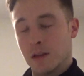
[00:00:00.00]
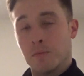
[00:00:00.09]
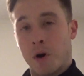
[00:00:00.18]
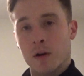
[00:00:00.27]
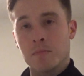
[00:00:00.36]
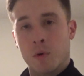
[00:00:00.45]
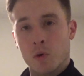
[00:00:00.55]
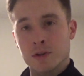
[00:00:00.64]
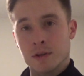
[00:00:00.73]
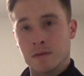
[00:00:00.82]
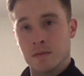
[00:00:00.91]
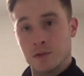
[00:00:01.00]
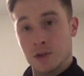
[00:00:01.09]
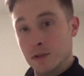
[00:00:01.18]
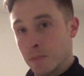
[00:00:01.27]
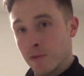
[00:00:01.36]
bottom portion
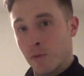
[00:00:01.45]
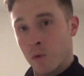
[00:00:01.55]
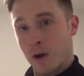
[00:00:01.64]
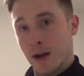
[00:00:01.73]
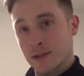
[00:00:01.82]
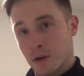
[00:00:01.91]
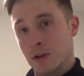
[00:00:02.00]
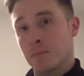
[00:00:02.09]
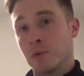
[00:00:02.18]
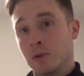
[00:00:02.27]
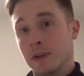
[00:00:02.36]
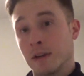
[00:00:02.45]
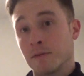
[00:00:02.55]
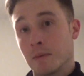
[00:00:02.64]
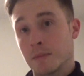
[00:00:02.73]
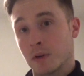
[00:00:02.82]
just before I started pulling it
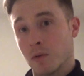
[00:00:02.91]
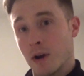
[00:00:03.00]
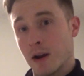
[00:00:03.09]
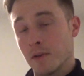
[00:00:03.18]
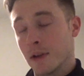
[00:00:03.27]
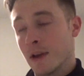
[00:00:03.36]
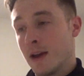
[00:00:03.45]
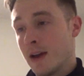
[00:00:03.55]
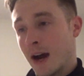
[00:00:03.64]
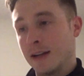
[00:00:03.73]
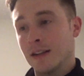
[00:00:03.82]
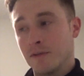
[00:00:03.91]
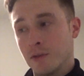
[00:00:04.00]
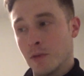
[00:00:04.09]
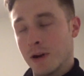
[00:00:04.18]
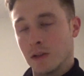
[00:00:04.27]
from the ground. I did
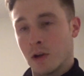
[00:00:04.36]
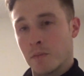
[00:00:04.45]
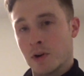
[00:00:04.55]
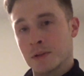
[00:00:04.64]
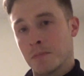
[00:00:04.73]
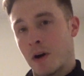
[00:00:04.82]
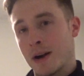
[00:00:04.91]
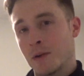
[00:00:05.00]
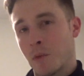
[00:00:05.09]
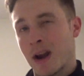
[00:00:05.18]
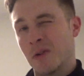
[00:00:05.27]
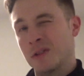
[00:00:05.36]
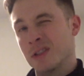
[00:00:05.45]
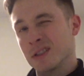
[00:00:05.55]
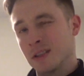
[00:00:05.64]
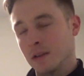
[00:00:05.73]
feel my lumbar spine round
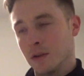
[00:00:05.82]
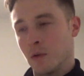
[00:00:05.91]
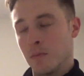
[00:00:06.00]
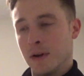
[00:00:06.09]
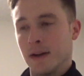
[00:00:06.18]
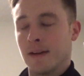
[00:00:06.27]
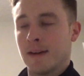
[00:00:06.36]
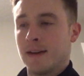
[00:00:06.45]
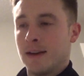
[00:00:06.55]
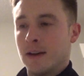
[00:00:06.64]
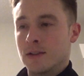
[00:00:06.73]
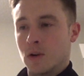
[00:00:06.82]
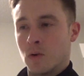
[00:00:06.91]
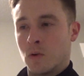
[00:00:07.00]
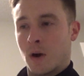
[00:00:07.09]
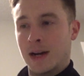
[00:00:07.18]
just a little bit.
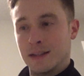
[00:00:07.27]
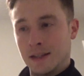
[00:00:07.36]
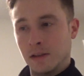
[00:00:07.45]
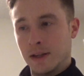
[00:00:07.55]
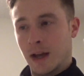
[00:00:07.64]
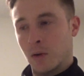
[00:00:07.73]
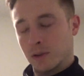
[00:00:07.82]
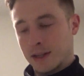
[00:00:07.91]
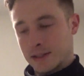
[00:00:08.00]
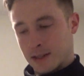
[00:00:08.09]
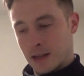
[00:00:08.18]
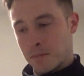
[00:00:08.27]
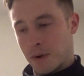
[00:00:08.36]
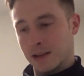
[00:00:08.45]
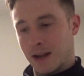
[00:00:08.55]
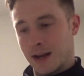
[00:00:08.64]
So ideally, I would like to keep
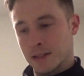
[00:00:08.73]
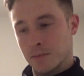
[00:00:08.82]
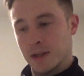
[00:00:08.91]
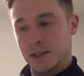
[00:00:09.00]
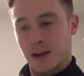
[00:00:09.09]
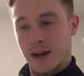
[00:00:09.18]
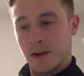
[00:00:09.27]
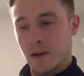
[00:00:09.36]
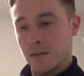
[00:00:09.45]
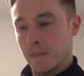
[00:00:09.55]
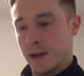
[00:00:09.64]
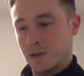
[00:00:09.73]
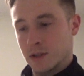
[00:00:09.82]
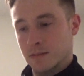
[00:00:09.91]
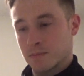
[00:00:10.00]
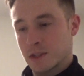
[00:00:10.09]
my lats a bit tighter and
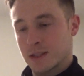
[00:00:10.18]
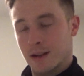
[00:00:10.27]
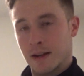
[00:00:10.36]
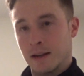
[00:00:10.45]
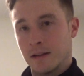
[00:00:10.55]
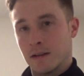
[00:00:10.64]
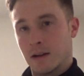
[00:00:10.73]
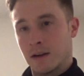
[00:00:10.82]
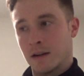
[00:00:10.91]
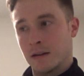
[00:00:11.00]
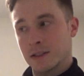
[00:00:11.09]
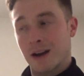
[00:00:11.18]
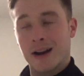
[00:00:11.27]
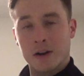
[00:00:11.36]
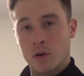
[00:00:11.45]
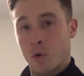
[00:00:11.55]
just stay
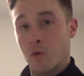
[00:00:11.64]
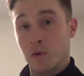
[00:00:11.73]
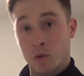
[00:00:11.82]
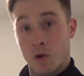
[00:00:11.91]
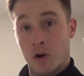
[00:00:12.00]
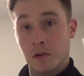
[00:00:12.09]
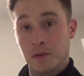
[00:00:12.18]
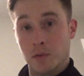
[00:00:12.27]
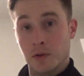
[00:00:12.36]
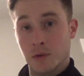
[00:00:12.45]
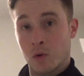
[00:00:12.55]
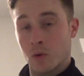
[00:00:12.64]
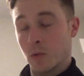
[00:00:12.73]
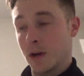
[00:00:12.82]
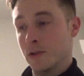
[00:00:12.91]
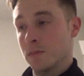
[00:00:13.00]
tighter overall throughout the whole
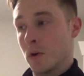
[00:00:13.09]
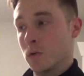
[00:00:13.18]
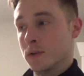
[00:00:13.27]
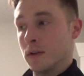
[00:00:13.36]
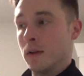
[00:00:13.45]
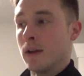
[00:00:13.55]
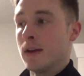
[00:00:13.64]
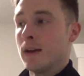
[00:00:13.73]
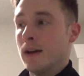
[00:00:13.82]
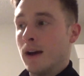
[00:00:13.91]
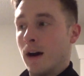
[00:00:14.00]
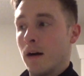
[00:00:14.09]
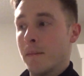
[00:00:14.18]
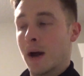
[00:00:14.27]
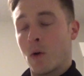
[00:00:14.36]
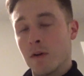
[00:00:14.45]
range of motion.
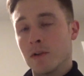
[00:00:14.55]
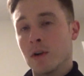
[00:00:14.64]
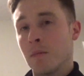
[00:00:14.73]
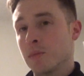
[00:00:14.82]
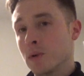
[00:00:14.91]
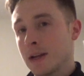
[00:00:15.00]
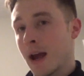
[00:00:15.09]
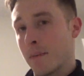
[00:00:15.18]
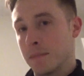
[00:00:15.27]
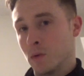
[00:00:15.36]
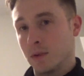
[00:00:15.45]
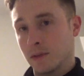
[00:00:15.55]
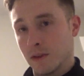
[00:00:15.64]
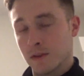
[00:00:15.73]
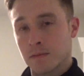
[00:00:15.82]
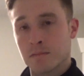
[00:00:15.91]
However, I'm pretty happy with
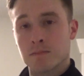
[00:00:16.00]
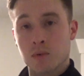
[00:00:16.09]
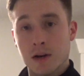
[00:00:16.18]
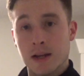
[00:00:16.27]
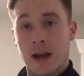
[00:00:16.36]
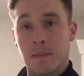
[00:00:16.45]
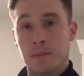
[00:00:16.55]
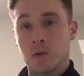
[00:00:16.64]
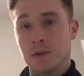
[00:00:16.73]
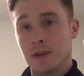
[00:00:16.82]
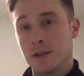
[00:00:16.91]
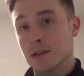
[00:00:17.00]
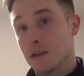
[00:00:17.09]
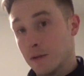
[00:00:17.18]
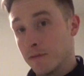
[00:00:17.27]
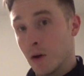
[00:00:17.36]
this.
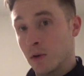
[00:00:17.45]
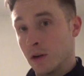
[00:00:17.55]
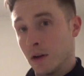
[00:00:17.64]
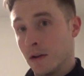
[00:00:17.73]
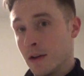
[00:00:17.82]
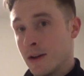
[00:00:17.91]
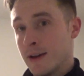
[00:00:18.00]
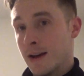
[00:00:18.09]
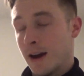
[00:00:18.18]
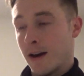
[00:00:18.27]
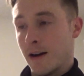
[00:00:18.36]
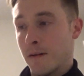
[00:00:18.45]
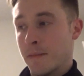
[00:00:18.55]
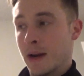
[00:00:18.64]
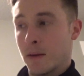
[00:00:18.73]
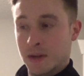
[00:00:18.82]
It felt good.
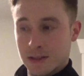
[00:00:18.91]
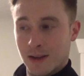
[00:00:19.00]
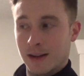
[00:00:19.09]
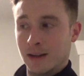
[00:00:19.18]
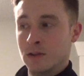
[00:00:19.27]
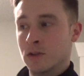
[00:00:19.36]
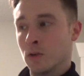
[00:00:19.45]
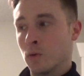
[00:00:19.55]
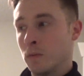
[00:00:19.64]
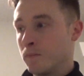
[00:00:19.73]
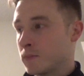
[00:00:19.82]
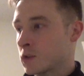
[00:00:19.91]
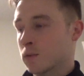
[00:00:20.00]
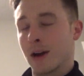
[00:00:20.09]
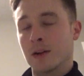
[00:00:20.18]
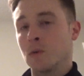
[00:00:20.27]
And I'm excited to
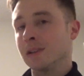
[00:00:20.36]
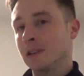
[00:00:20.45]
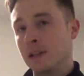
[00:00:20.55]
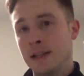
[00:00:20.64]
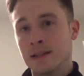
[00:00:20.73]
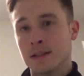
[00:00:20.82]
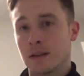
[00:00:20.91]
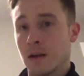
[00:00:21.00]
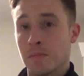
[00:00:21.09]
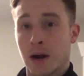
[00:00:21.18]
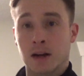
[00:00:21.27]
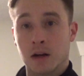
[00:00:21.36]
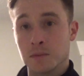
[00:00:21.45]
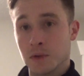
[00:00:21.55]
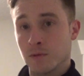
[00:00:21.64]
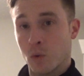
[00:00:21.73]
try to at least get back up
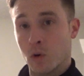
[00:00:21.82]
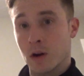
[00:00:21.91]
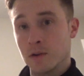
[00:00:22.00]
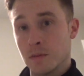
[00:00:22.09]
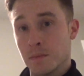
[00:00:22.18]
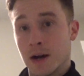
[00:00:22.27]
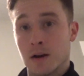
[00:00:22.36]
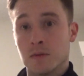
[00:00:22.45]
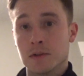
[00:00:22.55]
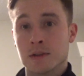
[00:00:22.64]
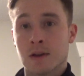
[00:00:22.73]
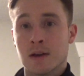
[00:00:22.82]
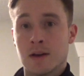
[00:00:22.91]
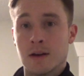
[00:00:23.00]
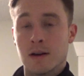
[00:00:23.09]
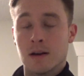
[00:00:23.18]
to 400 pounds
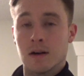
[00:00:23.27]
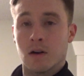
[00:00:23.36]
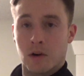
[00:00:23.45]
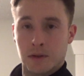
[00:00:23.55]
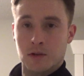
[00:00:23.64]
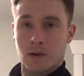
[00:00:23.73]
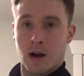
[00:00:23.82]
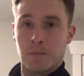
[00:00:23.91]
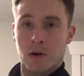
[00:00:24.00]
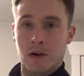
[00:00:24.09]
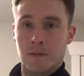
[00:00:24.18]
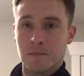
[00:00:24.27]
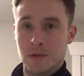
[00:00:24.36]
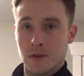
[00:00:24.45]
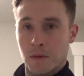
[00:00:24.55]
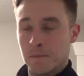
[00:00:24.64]
on the trap bar.
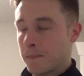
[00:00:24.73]
So